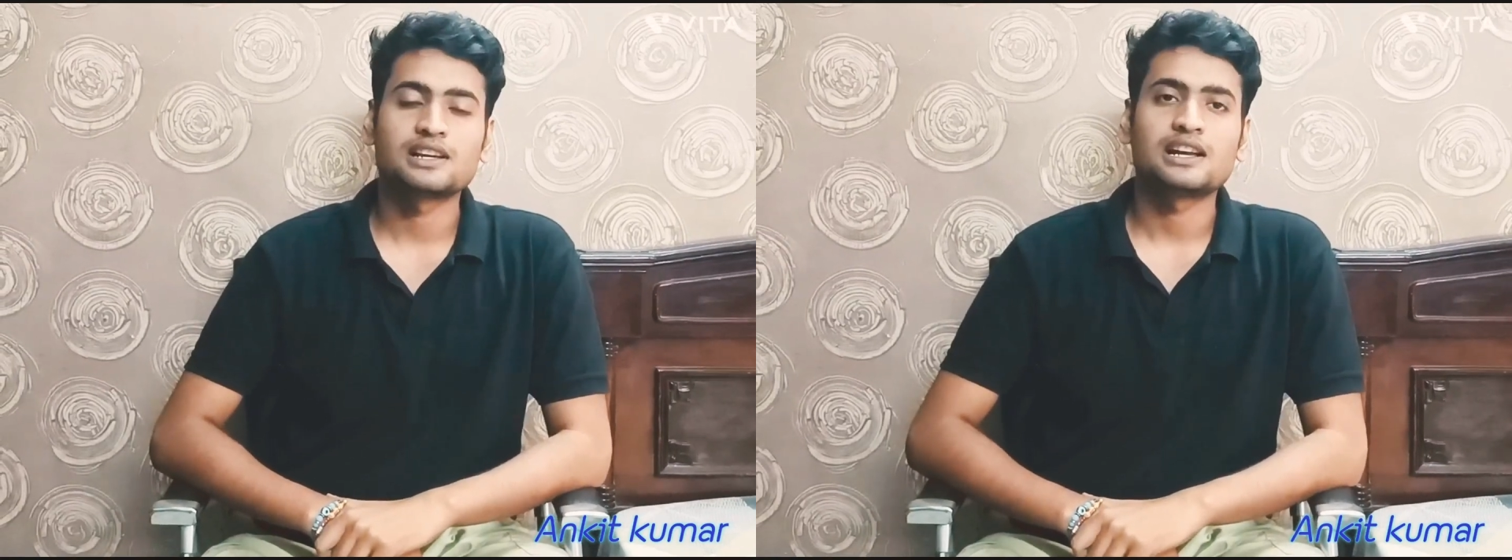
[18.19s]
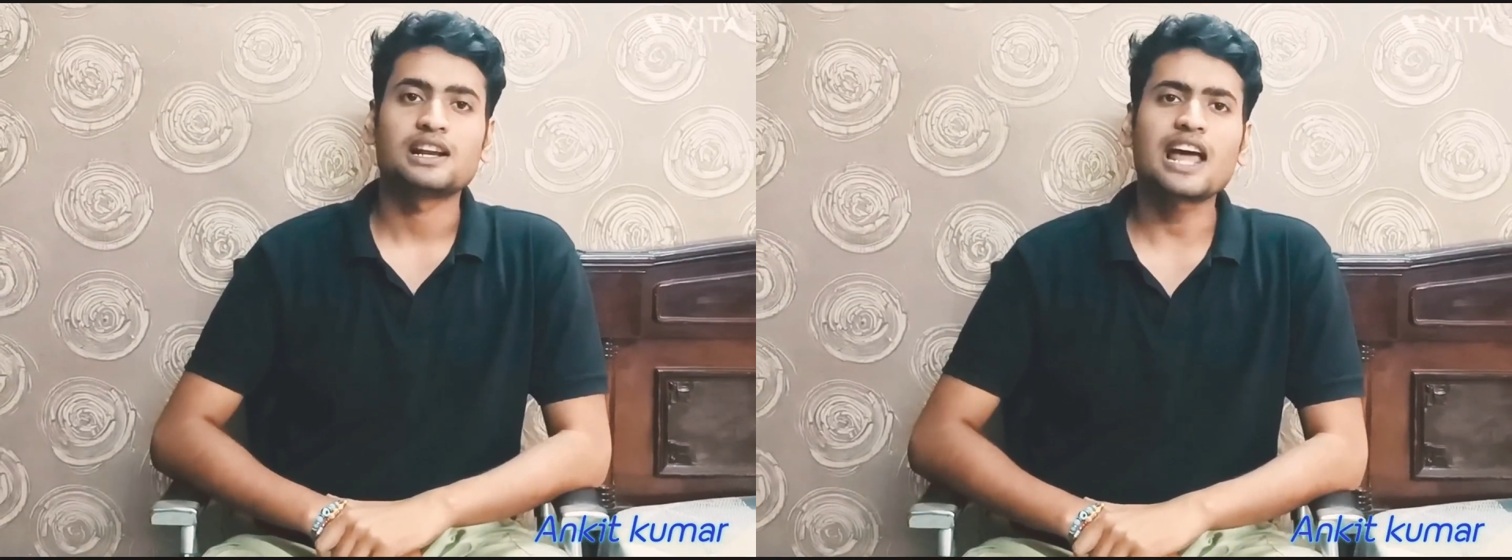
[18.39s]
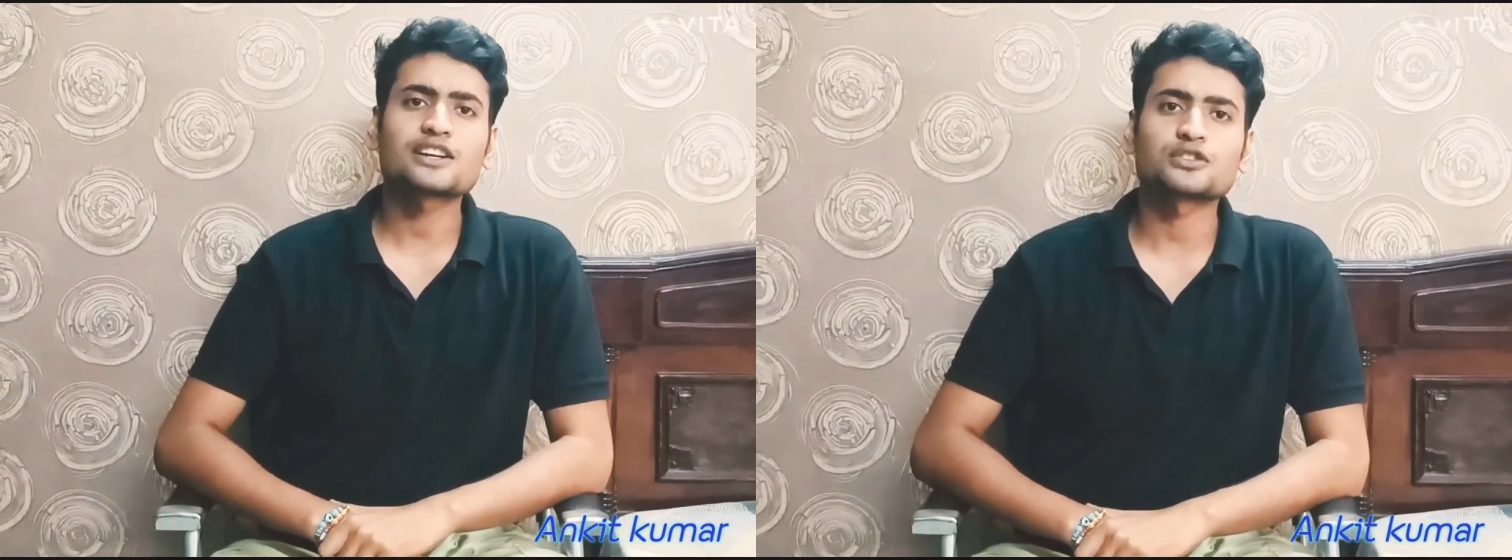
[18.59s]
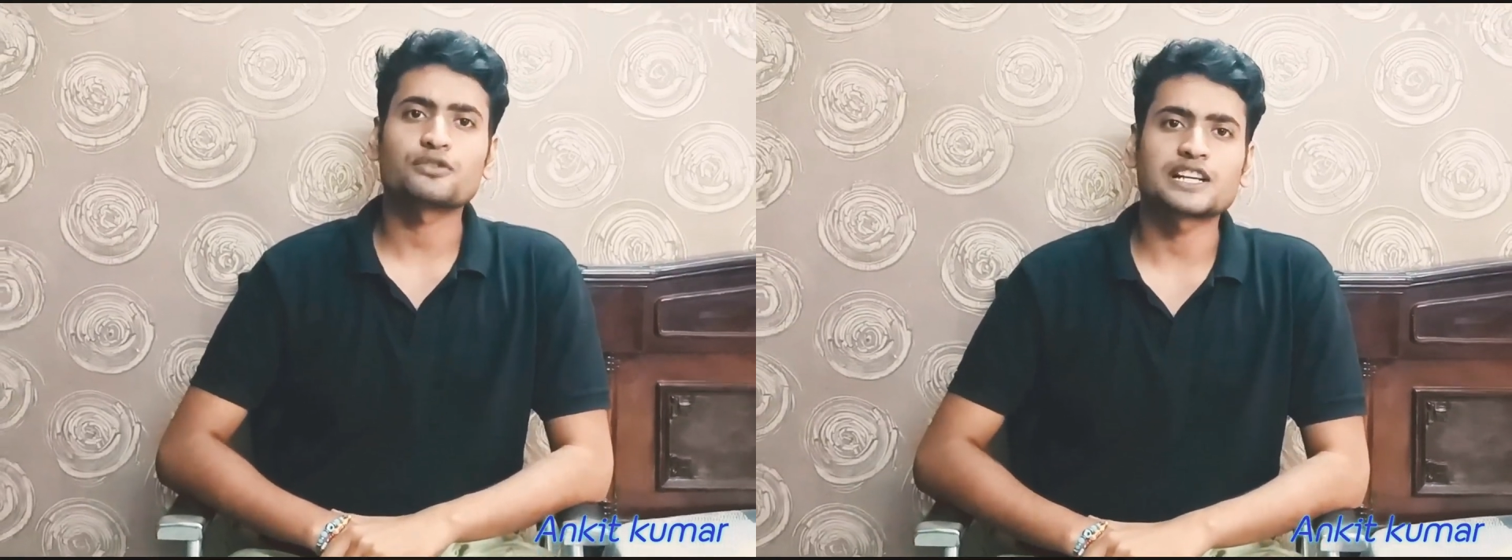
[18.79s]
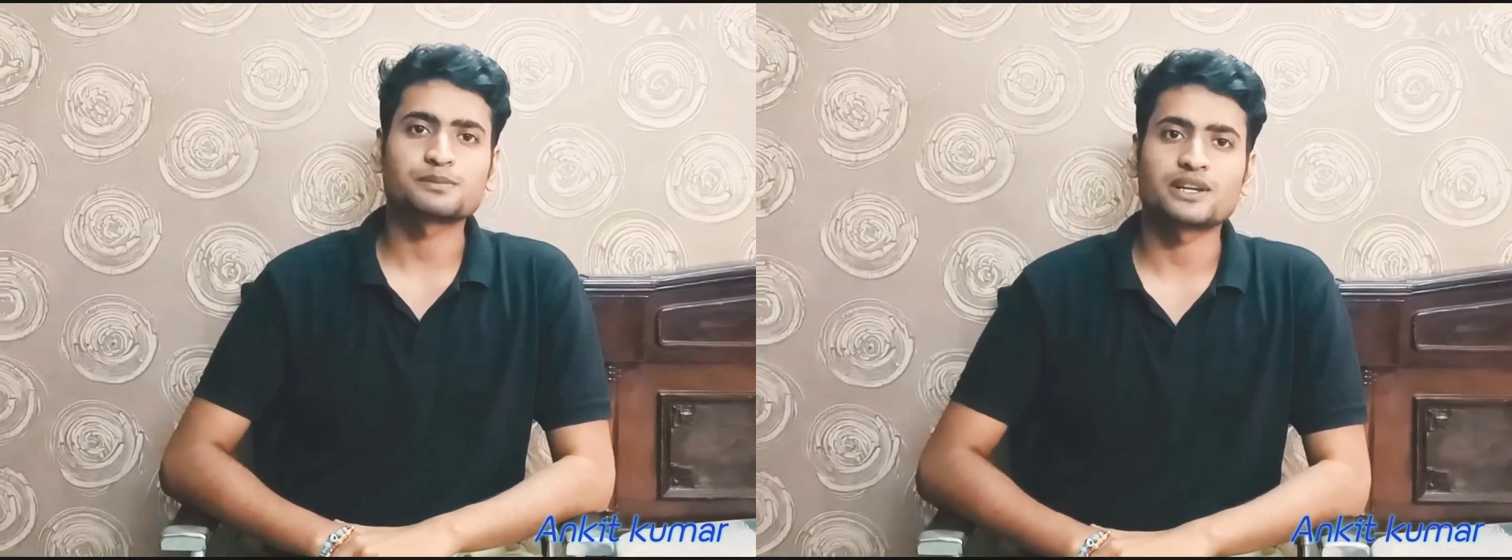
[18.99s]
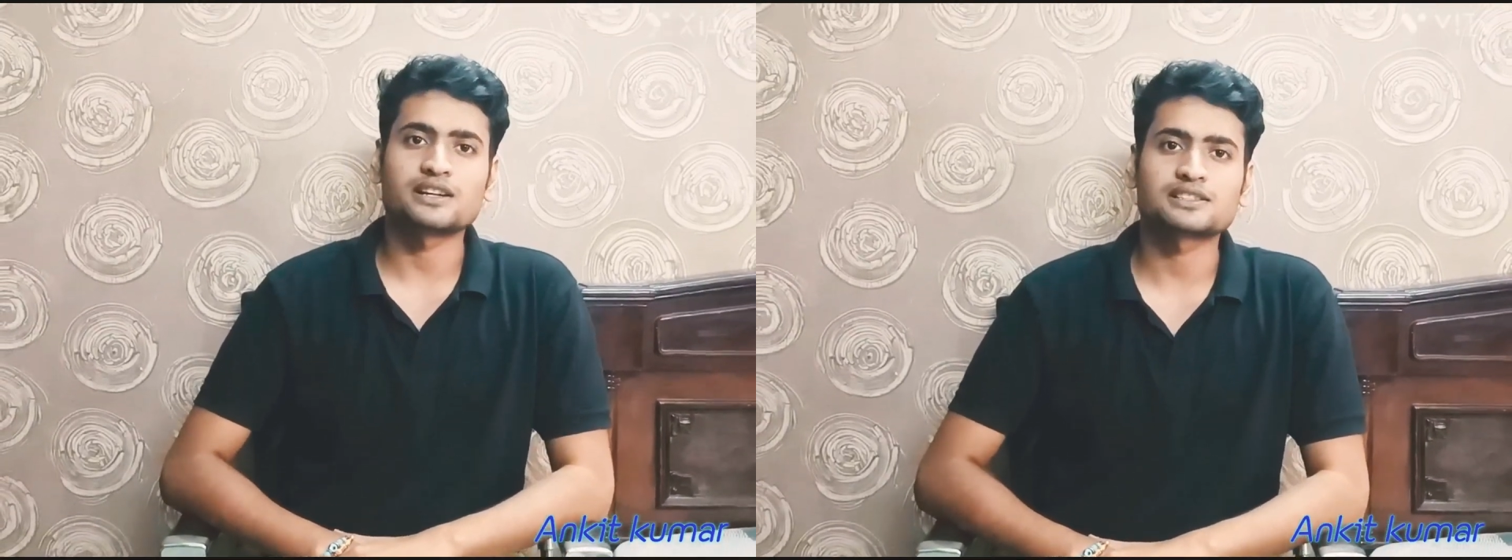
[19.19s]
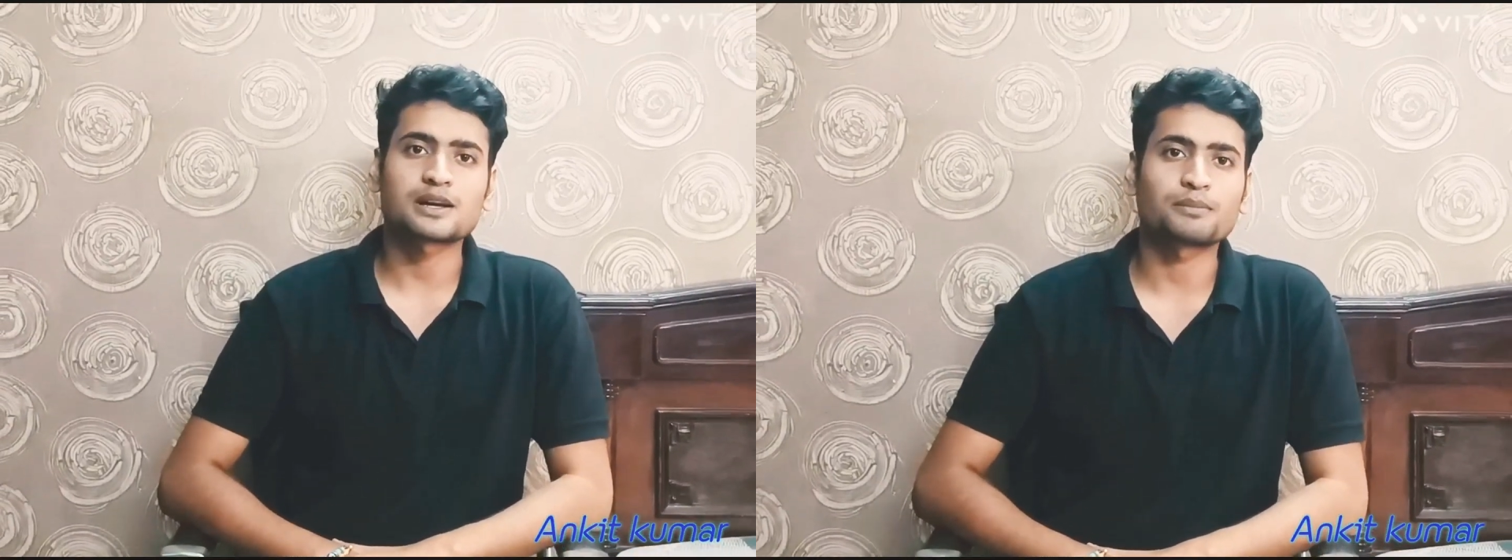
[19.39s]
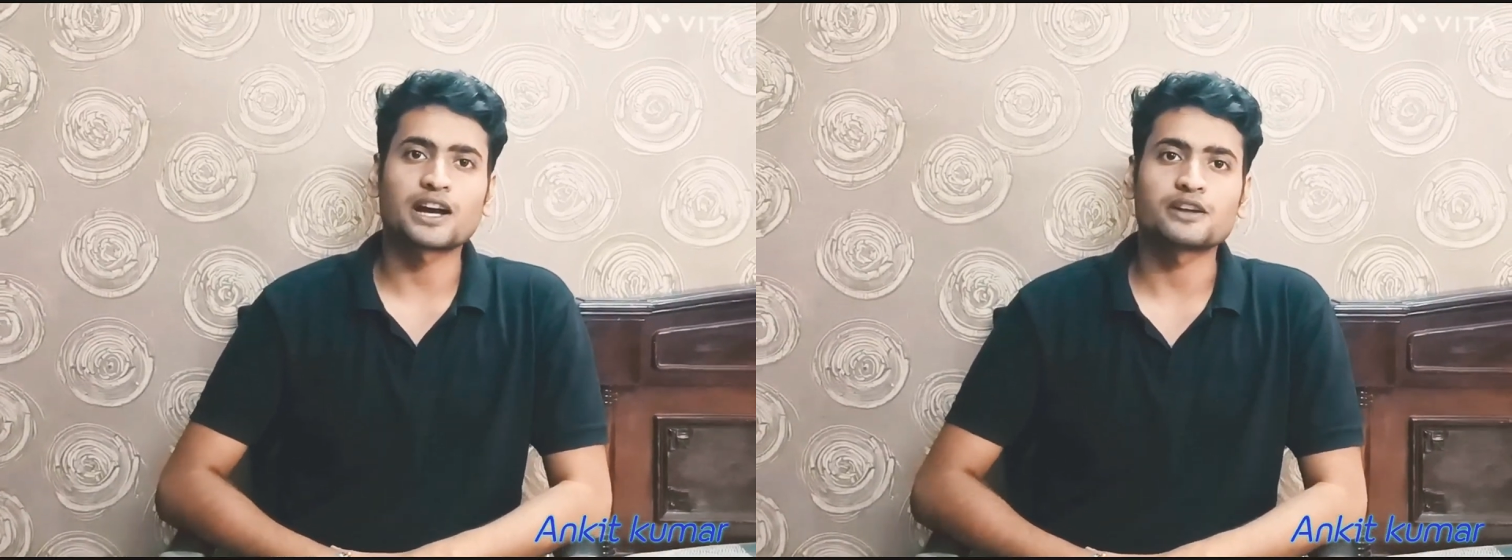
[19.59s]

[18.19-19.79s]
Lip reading: Lakhs of aspirants apply